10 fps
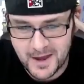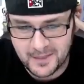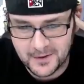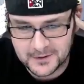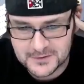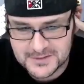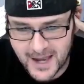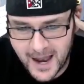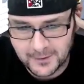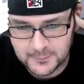your style.
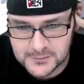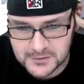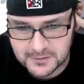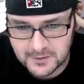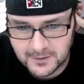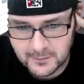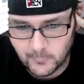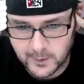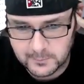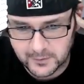Who's your one
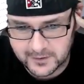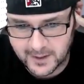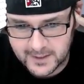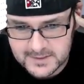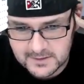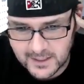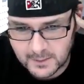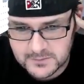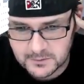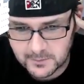per case? Lobster
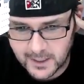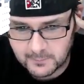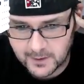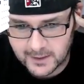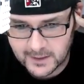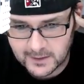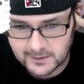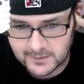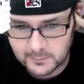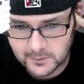Batman, Lady
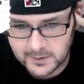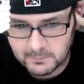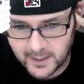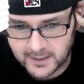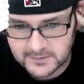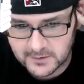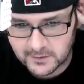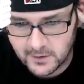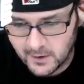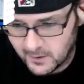Liberty, Painter,
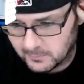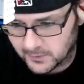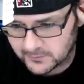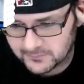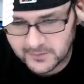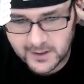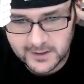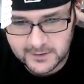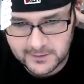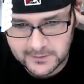Butterfly
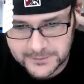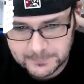Girl,